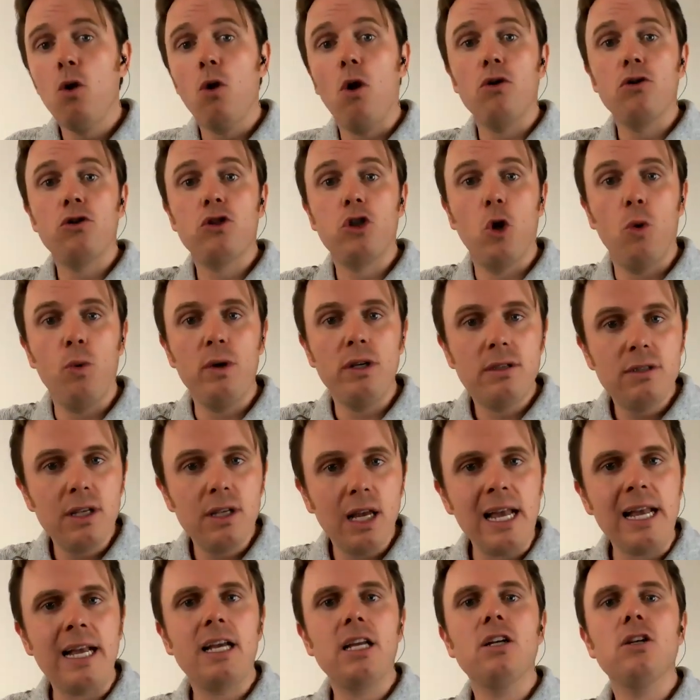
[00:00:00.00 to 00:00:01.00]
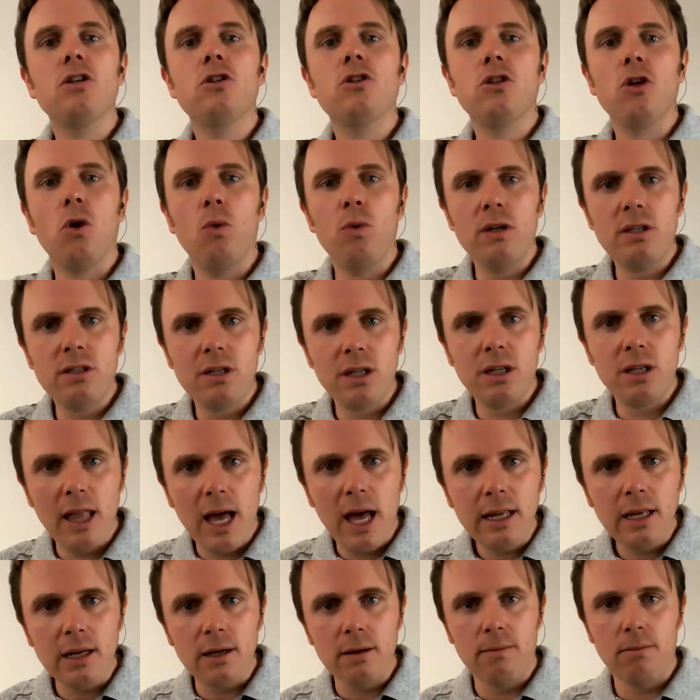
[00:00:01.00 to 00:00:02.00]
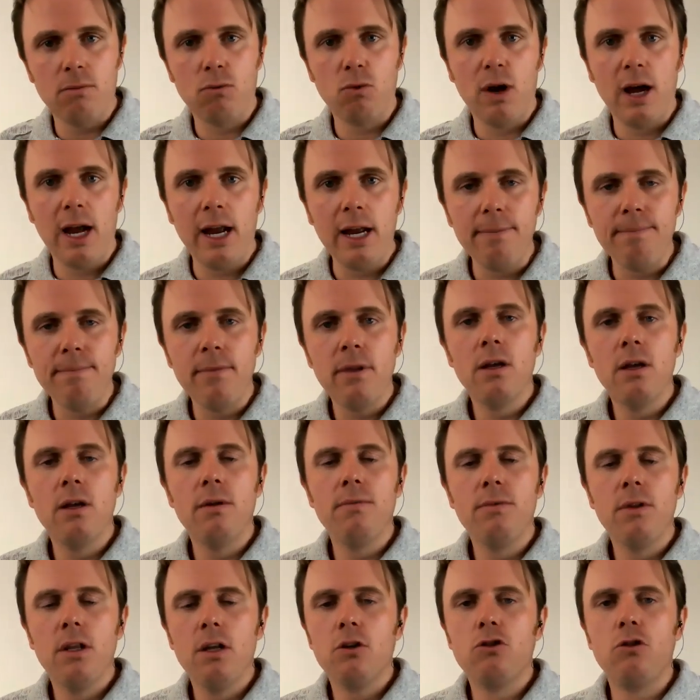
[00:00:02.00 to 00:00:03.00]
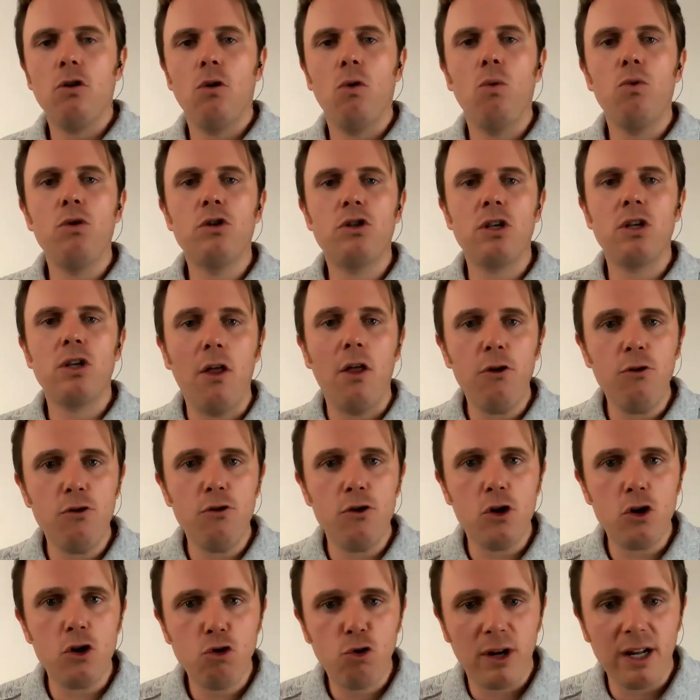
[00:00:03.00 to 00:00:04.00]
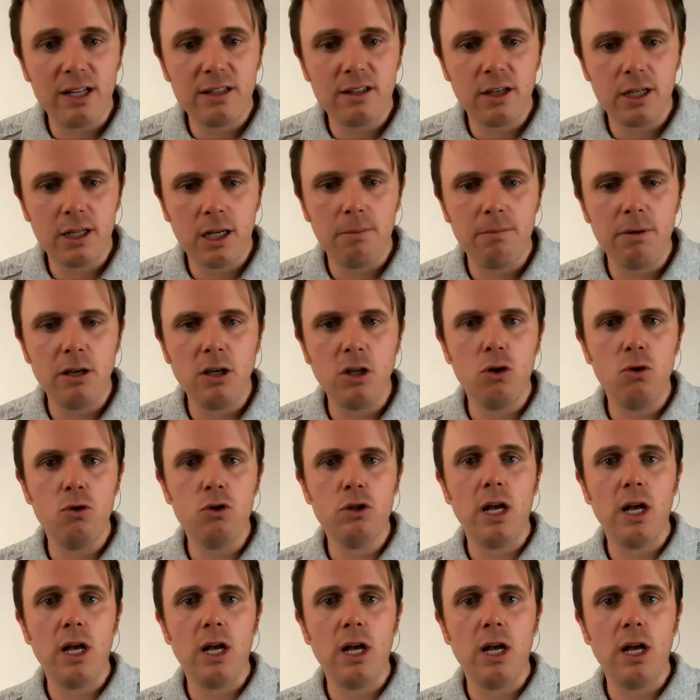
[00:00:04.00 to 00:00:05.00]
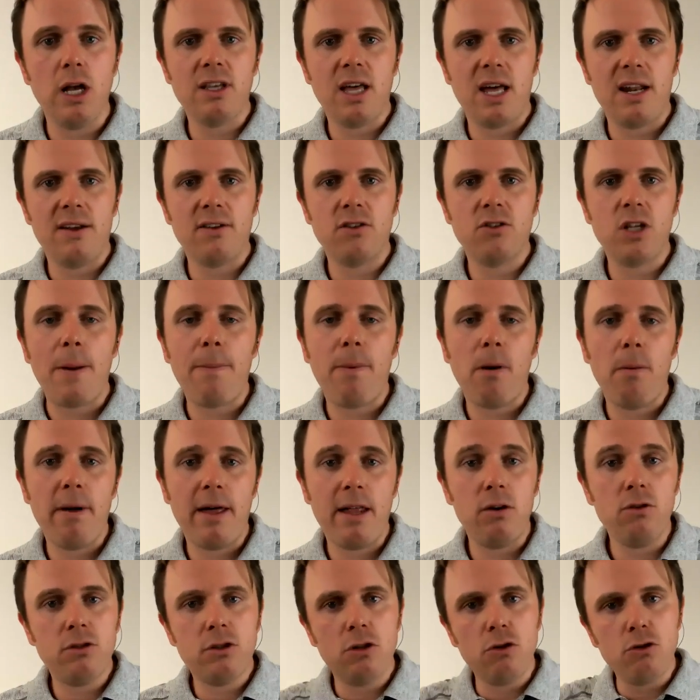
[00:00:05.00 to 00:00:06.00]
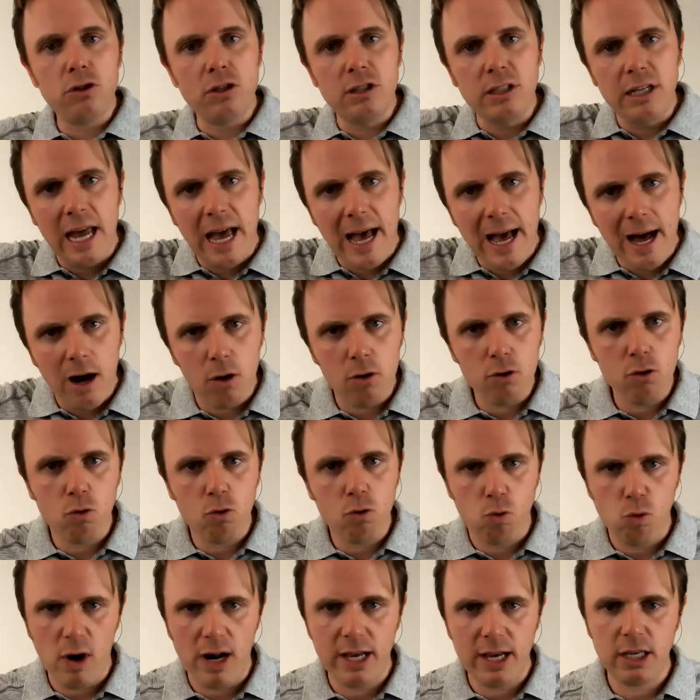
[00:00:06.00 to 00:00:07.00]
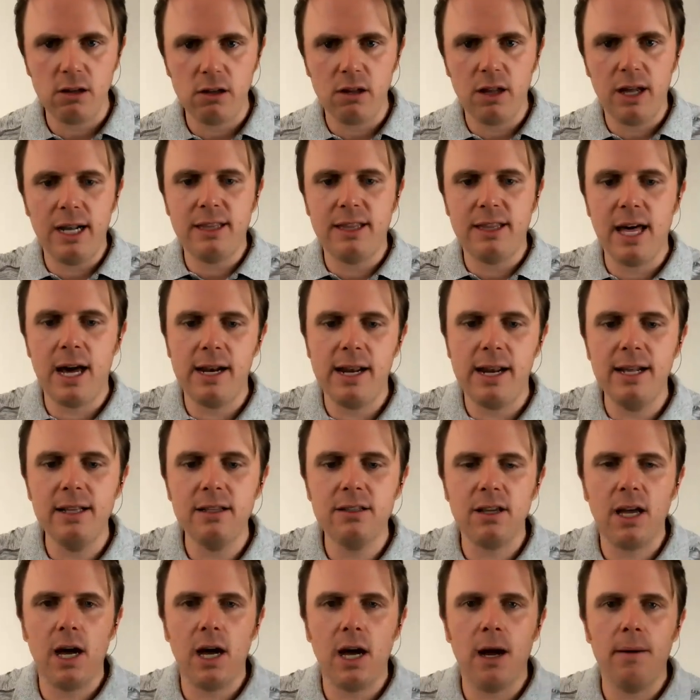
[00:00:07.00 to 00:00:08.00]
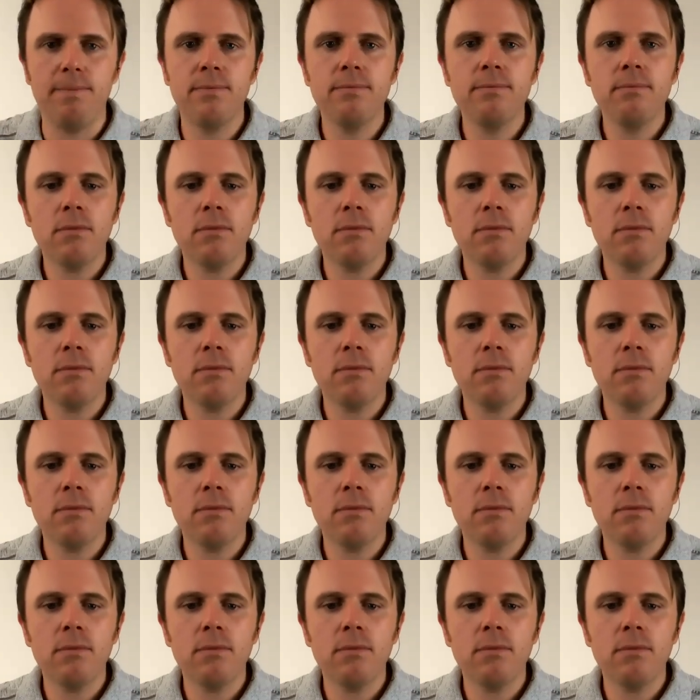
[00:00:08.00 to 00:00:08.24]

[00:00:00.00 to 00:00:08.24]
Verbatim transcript: So is zinc. So is selenium, right? So there's other nutrients that can be used outside of saw palmetto to down-regulate that enzyme.